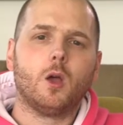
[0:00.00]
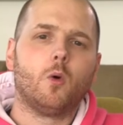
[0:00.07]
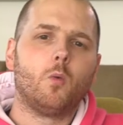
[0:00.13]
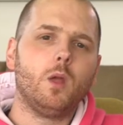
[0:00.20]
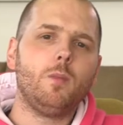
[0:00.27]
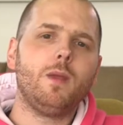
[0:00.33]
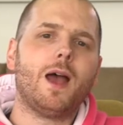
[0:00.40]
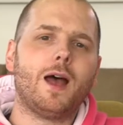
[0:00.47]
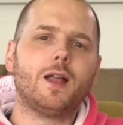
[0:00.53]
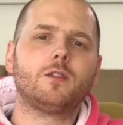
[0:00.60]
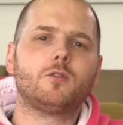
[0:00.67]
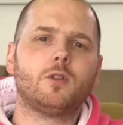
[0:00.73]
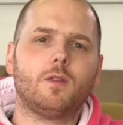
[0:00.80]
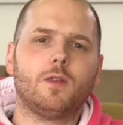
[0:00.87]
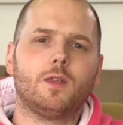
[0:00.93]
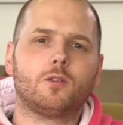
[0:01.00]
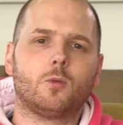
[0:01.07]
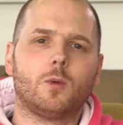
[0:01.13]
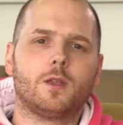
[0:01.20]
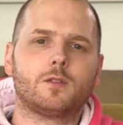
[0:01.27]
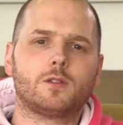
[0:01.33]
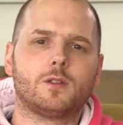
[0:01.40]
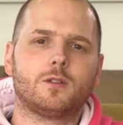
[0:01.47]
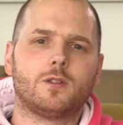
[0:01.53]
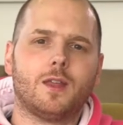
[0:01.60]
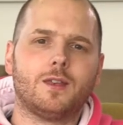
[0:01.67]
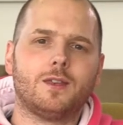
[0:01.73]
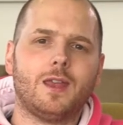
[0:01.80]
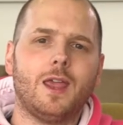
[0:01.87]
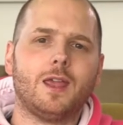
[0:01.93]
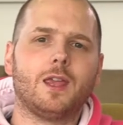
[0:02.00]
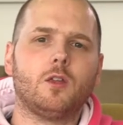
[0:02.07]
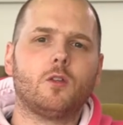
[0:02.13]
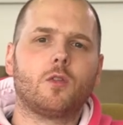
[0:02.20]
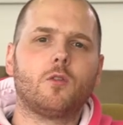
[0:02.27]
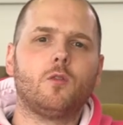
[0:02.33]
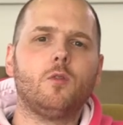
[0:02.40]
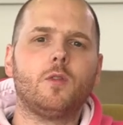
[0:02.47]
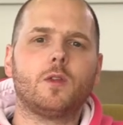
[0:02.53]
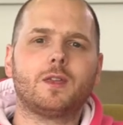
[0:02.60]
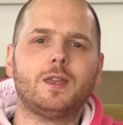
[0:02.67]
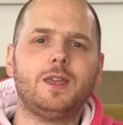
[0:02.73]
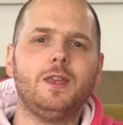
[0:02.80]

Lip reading: We'll be answering these questions and taking you through the